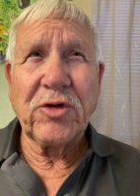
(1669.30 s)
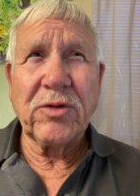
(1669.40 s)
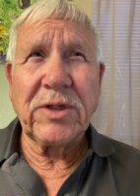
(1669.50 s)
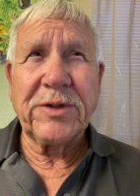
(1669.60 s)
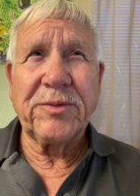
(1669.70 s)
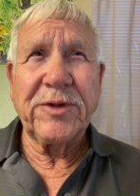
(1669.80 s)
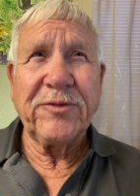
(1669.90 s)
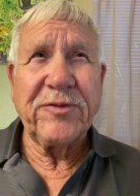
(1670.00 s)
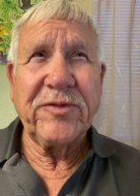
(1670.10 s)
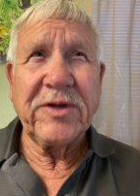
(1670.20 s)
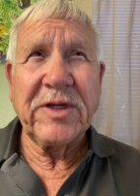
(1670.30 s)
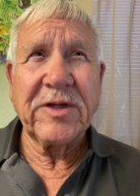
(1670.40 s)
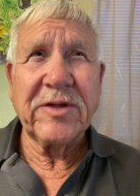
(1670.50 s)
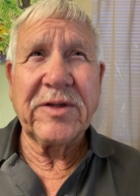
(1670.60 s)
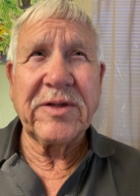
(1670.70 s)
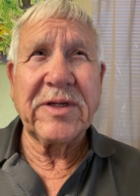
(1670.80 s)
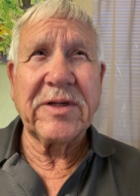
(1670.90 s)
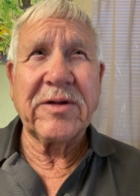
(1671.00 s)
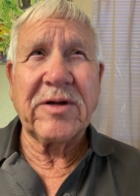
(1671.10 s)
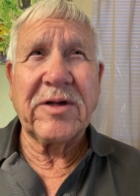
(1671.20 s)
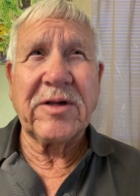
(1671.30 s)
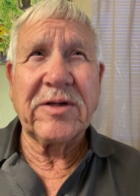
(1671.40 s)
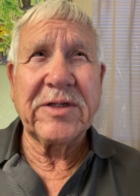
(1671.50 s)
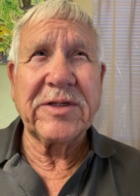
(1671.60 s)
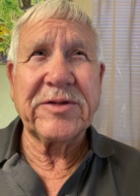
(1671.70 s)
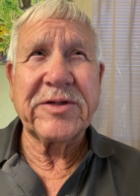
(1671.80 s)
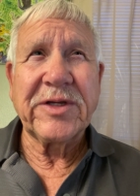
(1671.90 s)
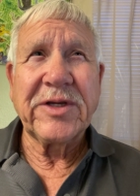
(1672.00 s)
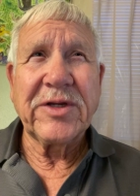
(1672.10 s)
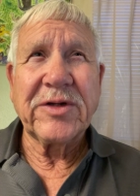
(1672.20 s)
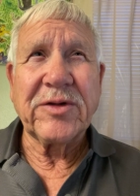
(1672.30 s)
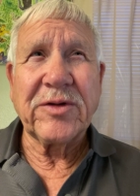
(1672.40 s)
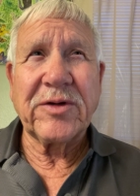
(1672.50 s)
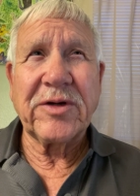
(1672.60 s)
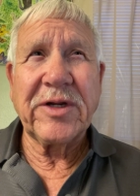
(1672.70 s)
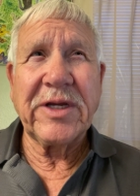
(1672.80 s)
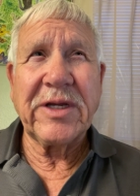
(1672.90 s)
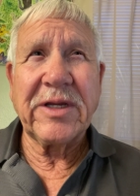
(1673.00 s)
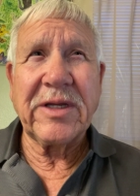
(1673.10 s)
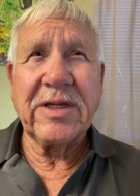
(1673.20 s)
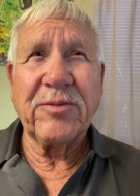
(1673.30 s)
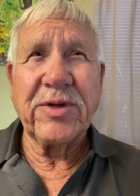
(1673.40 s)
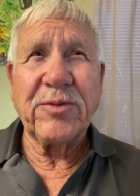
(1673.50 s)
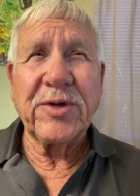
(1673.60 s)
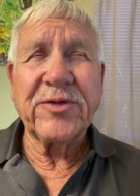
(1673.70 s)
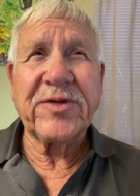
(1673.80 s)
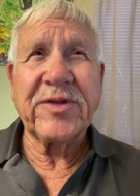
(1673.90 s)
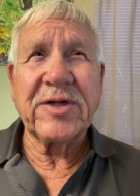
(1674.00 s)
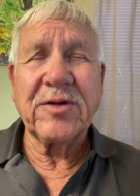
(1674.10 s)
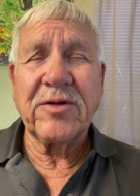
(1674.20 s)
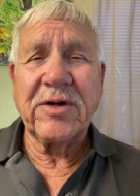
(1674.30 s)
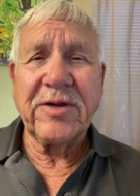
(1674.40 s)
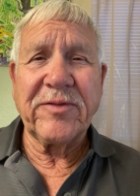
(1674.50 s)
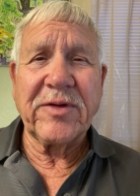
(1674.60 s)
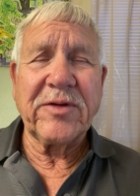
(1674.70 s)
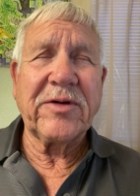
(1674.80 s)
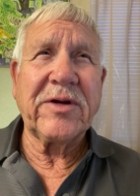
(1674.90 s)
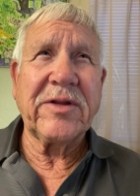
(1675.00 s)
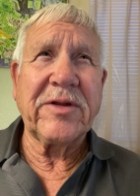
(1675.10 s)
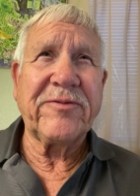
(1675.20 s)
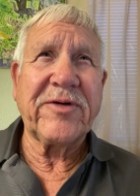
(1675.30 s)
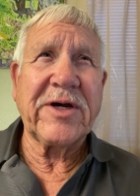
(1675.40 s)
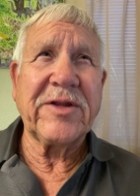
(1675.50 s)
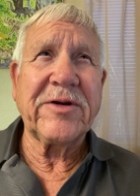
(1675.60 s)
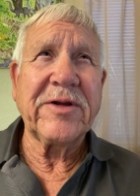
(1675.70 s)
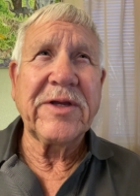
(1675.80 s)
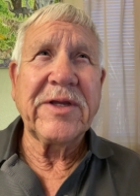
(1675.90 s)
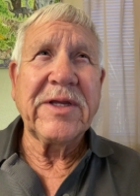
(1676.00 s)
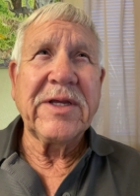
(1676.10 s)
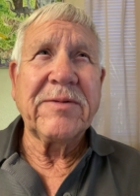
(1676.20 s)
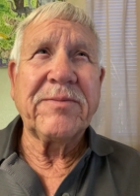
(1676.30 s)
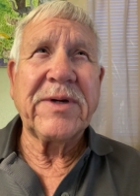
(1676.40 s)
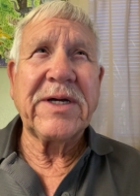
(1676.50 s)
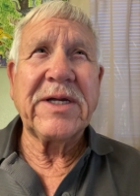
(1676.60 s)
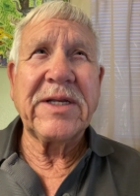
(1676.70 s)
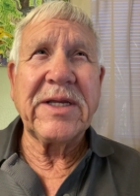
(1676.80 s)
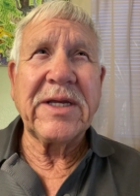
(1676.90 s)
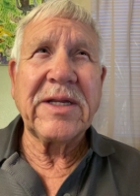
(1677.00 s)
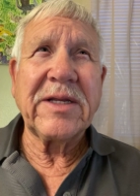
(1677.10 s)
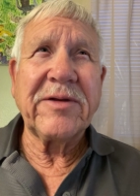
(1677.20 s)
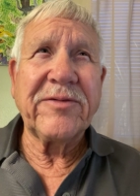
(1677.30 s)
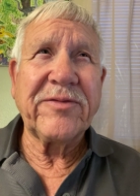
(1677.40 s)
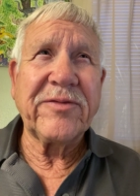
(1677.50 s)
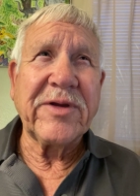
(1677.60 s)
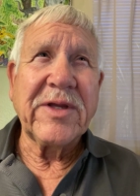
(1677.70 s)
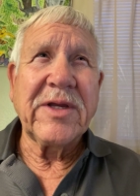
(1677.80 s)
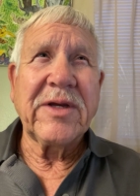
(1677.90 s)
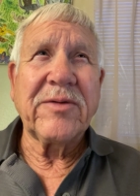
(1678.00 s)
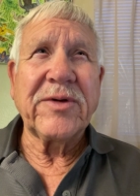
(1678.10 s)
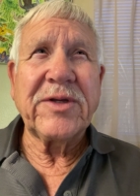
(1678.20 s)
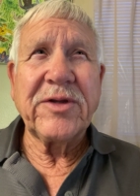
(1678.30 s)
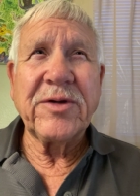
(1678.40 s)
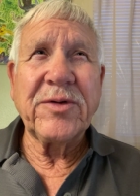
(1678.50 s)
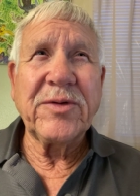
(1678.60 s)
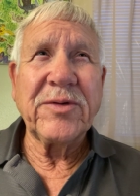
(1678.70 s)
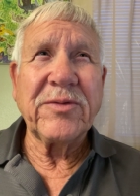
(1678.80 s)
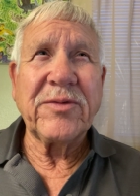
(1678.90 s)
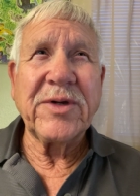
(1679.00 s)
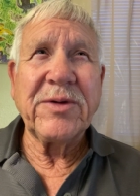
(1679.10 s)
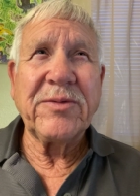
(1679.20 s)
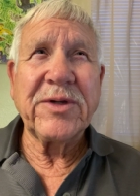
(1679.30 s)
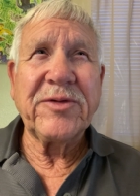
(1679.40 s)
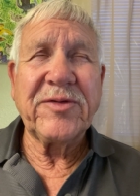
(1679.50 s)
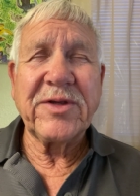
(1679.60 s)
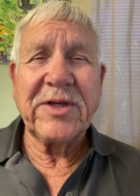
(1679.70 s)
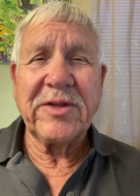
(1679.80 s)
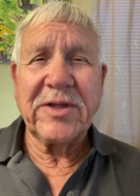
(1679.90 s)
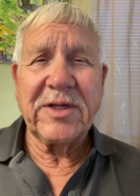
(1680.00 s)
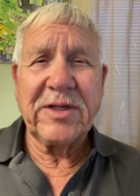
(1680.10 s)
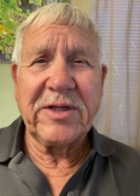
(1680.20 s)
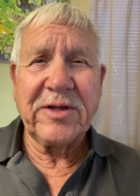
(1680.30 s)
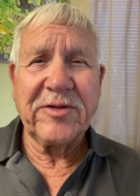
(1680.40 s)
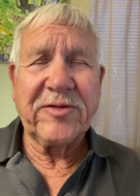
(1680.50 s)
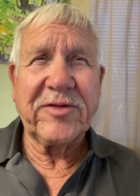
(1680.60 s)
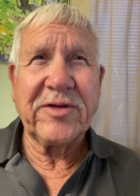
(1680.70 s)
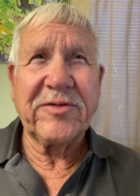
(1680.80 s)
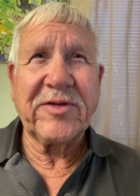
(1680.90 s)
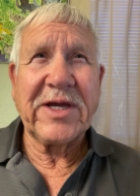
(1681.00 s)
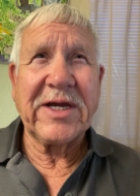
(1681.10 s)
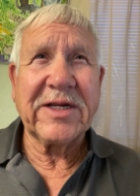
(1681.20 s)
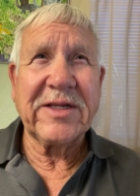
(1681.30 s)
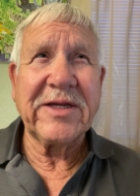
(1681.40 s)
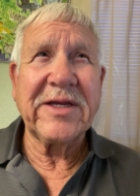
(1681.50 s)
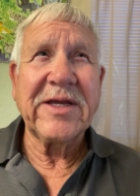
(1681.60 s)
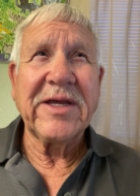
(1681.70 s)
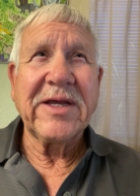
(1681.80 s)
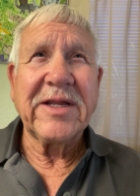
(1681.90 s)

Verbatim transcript: totally revealed in all his glory. We will see the glory of the Lord, the Father, but, and if we do, we will see that he is exactly